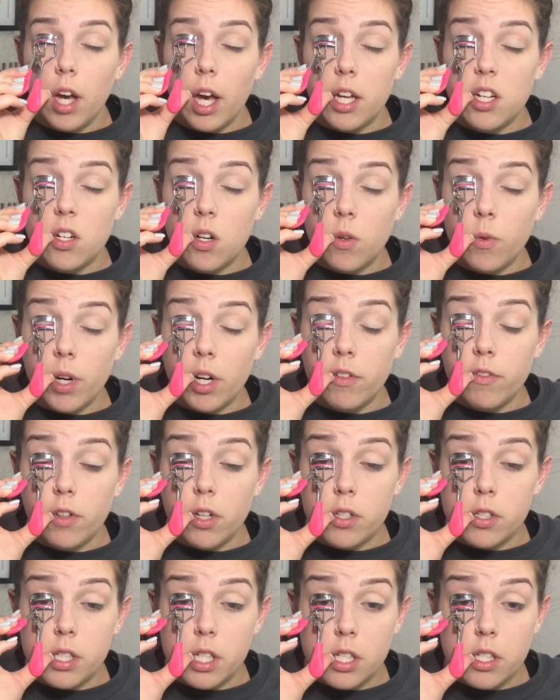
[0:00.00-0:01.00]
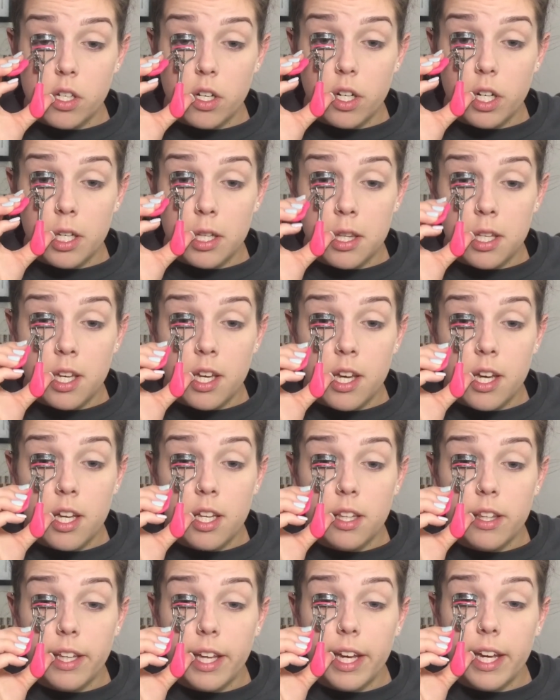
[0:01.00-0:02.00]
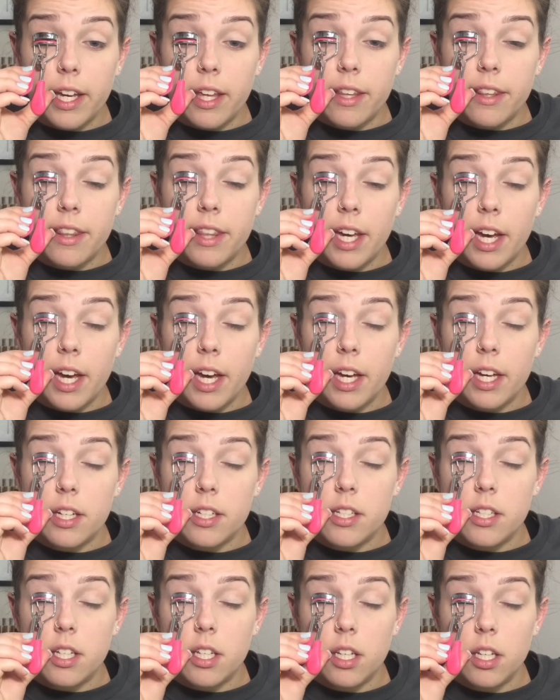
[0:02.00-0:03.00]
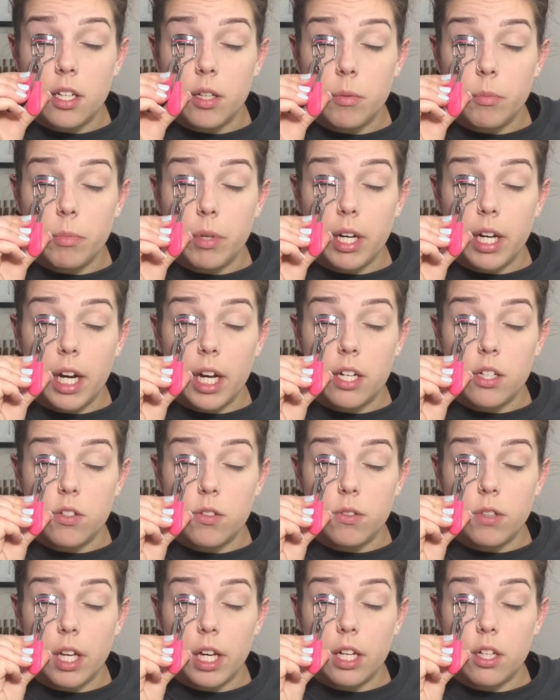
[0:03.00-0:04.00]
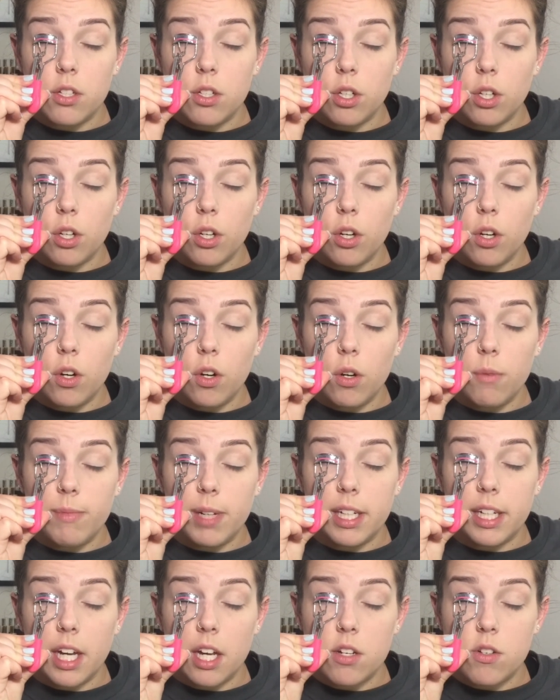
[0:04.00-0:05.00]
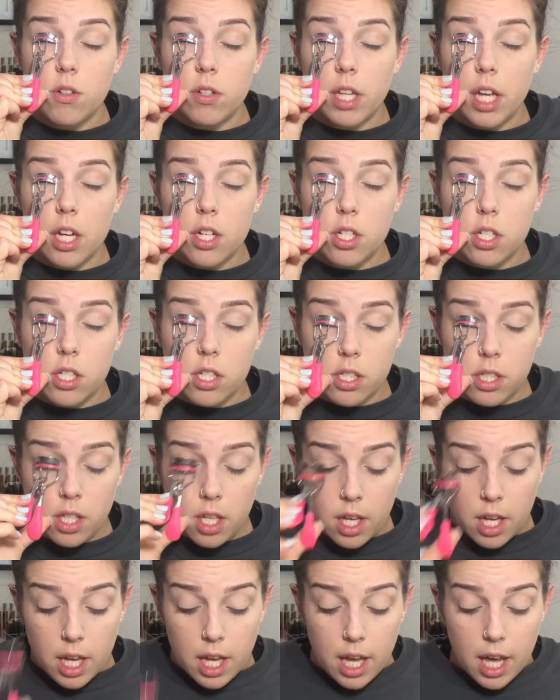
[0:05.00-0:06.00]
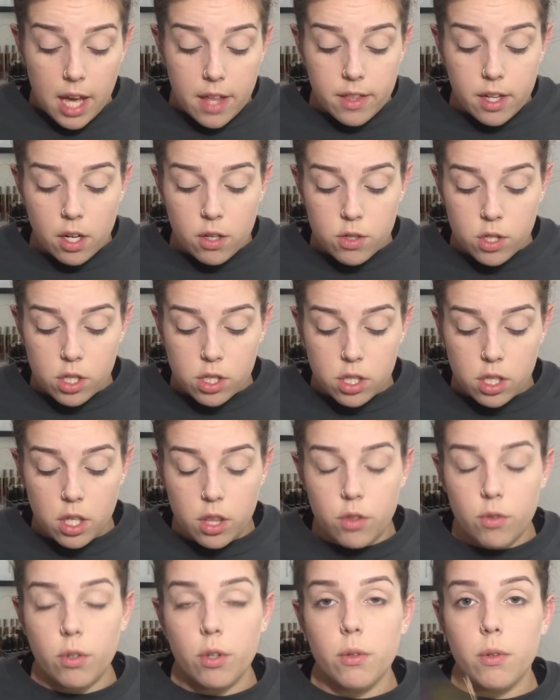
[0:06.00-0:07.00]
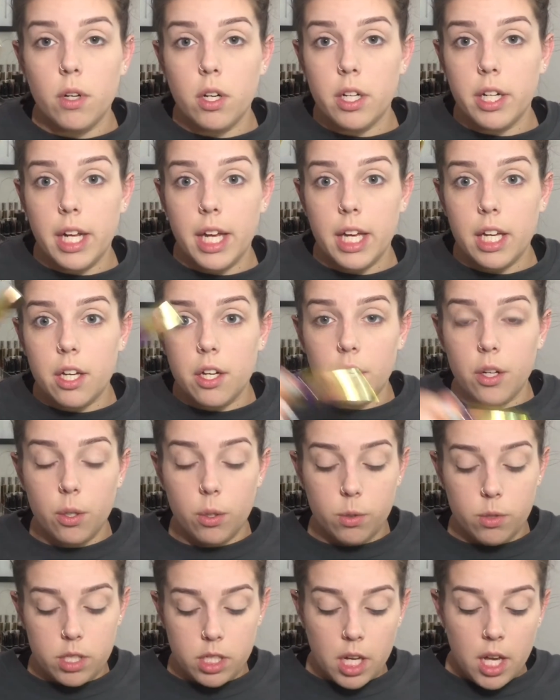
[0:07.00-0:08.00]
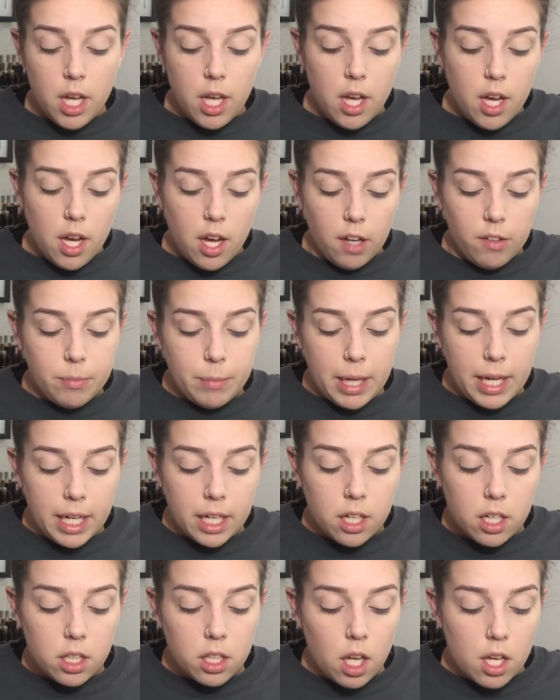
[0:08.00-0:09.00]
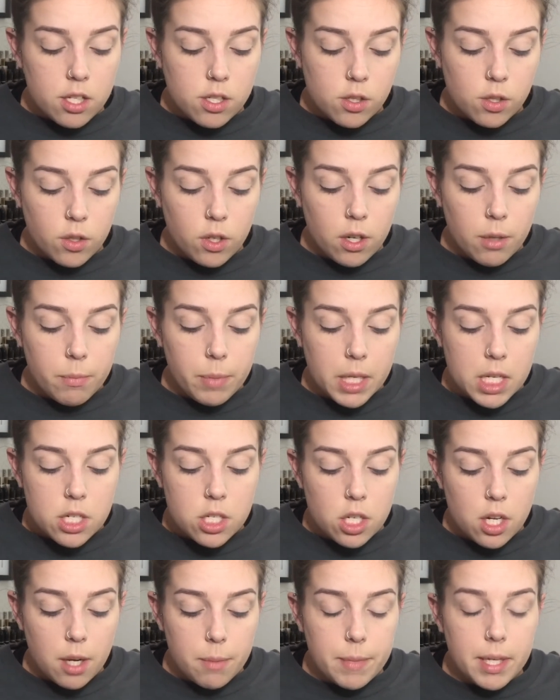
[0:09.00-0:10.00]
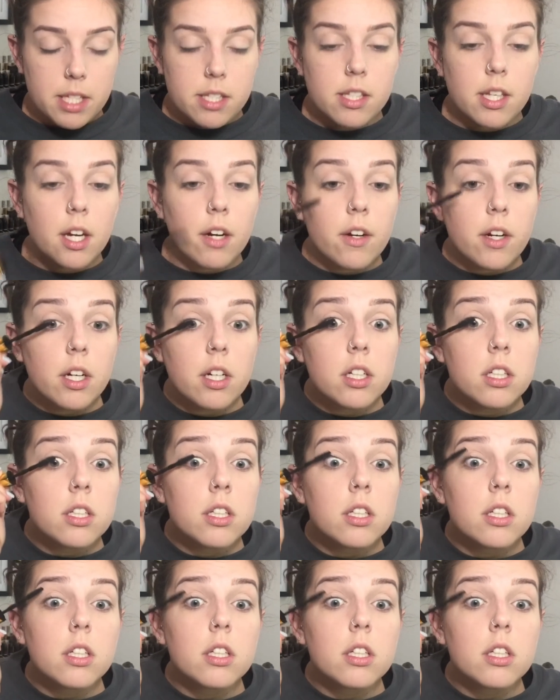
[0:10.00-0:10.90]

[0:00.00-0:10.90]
I don't wear falsies or anything like that, but I do like to curl my natural lashes. And then I'll just throw on a coat of my Colossal Big Shot Mascara.